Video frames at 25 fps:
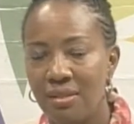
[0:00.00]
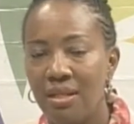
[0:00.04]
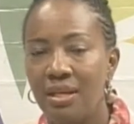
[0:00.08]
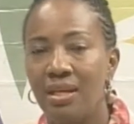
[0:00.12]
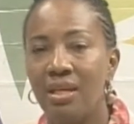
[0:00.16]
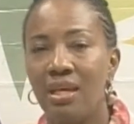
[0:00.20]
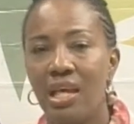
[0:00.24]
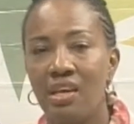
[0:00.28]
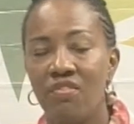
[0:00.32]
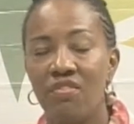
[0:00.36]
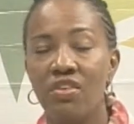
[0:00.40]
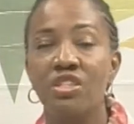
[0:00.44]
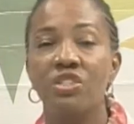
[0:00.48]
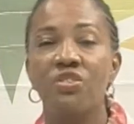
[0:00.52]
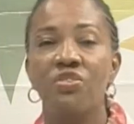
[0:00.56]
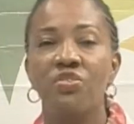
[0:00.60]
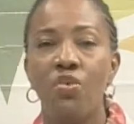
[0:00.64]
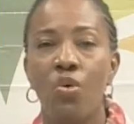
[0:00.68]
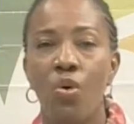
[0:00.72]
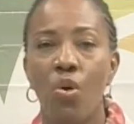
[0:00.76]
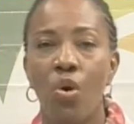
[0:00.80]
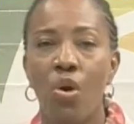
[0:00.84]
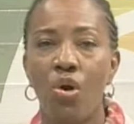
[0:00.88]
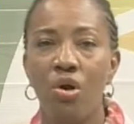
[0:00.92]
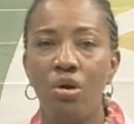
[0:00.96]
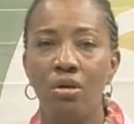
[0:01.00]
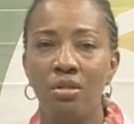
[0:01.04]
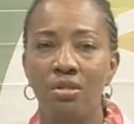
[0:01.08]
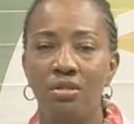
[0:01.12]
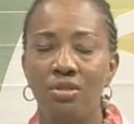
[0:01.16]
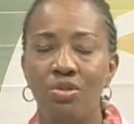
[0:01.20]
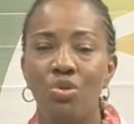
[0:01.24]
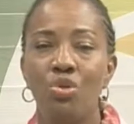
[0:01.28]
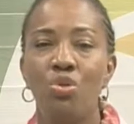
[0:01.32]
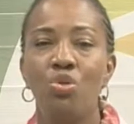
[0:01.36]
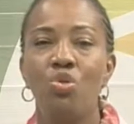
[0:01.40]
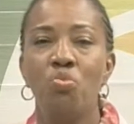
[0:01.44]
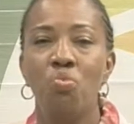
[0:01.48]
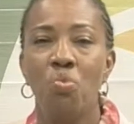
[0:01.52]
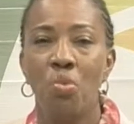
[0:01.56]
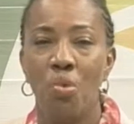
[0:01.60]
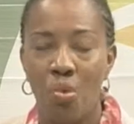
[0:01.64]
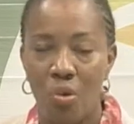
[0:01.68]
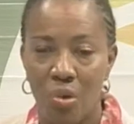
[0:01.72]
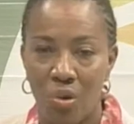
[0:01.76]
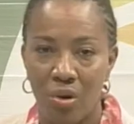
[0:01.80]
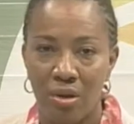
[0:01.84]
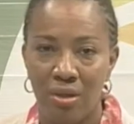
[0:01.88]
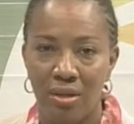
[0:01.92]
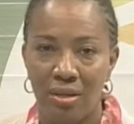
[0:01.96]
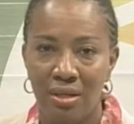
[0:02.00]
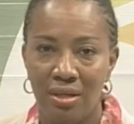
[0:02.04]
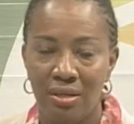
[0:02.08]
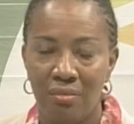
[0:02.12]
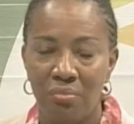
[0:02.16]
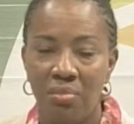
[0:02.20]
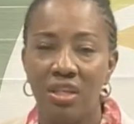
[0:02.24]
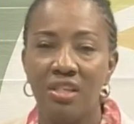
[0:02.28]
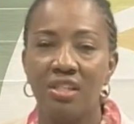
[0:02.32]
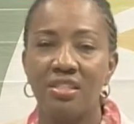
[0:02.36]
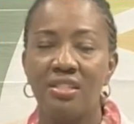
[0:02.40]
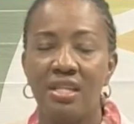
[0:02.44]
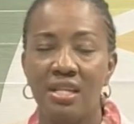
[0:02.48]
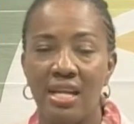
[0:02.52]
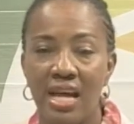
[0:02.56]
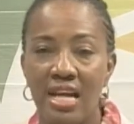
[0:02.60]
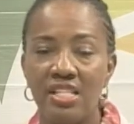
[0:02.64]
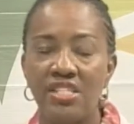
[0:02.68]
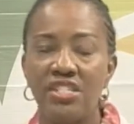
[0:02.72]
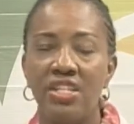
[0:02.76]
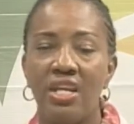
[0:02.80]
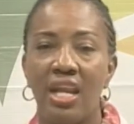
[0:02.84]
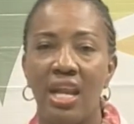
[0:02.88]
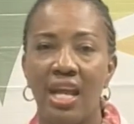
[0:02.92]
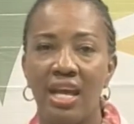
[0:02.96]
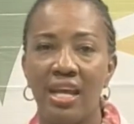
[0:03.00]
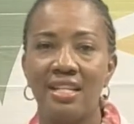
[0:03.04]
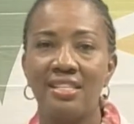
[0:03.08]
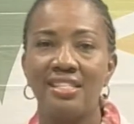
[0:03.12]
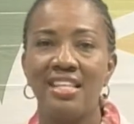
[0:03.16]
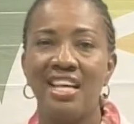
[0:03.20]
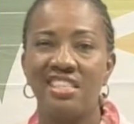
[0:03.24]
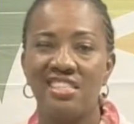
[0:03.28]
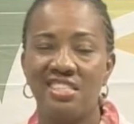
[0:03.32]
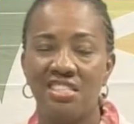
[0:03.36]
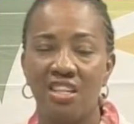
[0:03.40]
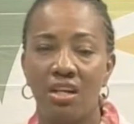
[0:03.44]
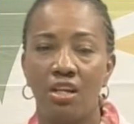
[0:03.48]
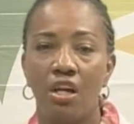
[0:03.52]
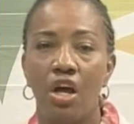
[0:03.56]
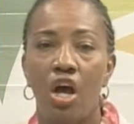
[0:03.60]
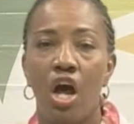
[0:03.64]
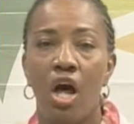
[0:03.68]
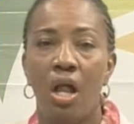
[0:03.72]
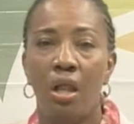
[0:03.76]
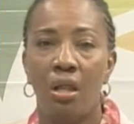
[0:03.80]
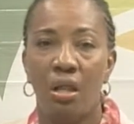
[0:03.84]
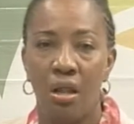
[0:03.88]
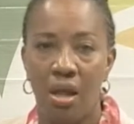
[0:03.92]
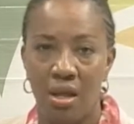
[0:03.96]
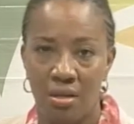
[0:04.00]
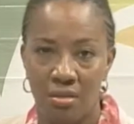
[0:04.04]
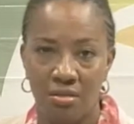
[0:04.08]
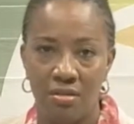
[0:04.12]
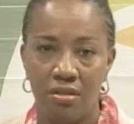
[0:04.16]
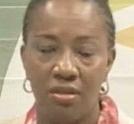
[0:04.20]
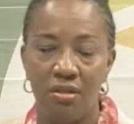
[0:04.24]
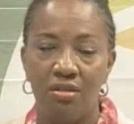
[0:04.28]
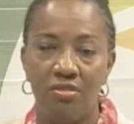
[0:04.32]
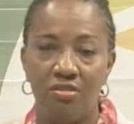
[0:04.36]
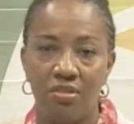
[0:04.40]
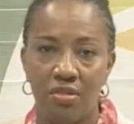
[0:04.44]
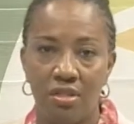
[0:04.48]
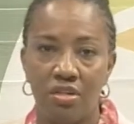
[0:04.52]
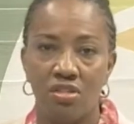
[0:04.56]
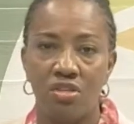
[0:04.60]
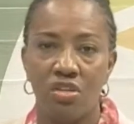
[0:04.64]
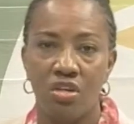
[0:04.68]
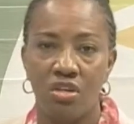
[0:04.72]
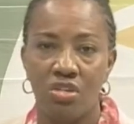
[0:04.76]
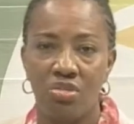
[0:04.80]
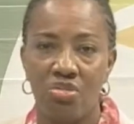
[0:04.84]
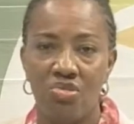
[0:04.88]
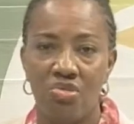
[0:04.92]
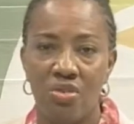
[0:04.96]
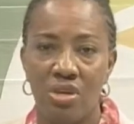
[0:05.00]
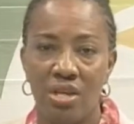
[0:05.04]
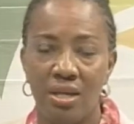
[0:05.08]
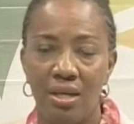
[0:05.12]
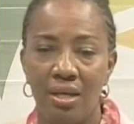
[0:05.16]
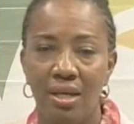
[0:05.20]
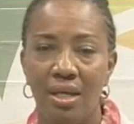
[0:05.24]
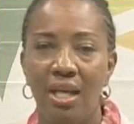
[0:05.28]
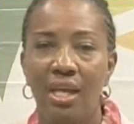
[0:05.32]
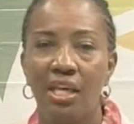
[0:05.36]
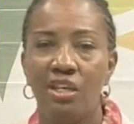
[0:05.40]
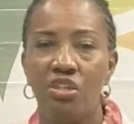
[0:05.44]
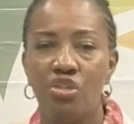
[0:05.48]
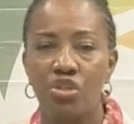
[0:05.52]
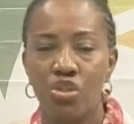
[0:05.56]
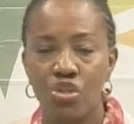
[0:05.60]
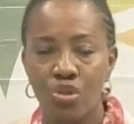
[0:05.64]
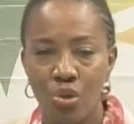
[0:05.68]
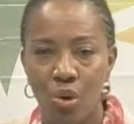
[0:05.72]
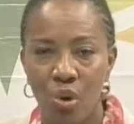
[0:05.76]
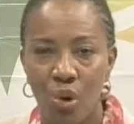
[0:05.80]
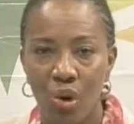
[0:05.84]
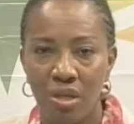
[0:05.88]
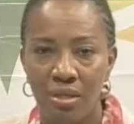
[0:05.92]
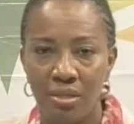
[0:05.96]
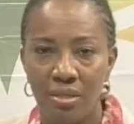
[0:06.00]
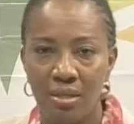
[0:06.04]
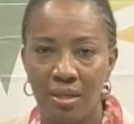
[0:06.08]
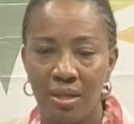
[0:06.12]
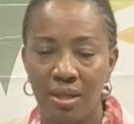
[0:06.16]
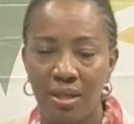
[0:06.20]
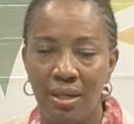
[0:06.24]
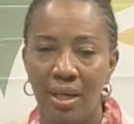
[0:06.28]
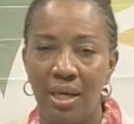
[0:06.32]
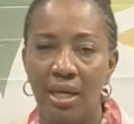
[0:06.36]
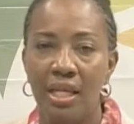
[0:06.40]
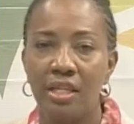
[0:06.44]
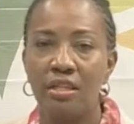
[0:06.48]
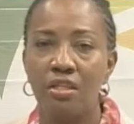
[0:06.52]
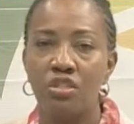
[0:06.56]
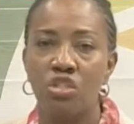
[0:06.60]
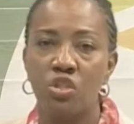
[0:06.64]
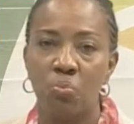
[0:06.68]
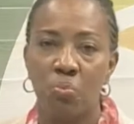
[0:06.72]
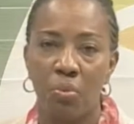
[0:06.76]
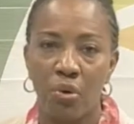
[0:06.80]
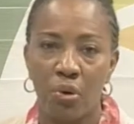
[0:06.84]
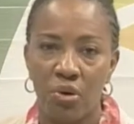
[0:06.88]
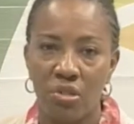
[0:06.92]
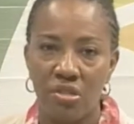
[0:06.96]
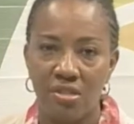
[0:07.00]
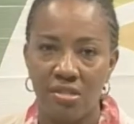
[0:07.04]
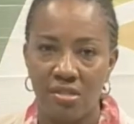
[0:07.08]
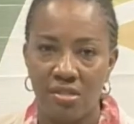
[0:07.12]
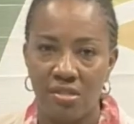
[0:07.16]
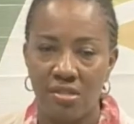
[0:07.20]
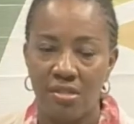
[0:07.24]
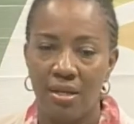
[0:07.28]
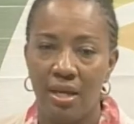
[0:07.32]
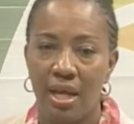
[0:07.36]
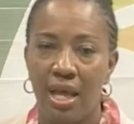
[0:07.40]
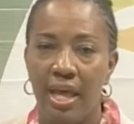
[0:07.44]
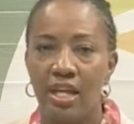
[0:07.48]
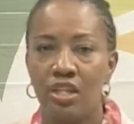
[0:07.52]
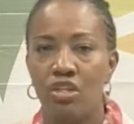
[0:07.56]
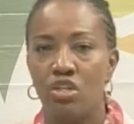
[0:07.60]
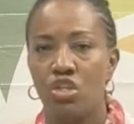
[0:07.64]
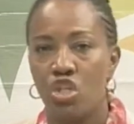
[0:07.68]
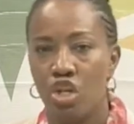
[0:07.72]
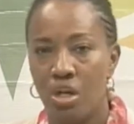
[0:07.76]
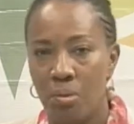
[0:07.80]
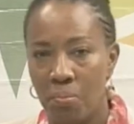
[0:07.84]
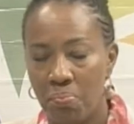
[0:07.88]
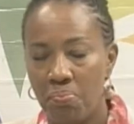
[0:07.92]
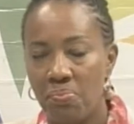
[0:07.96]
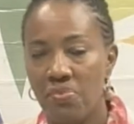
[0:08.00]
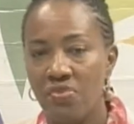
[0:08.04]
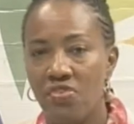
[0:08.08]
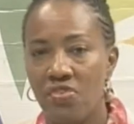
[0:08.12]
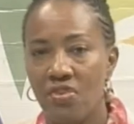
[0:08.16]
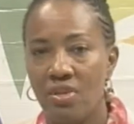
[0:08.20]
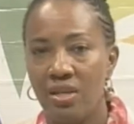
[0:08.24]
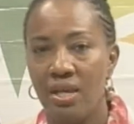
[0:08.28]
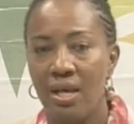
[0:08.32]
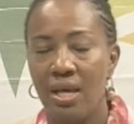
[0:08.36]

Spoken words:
give us 4 to do more, because the National Alliance has done a lot for this country in short little spurts and jumps.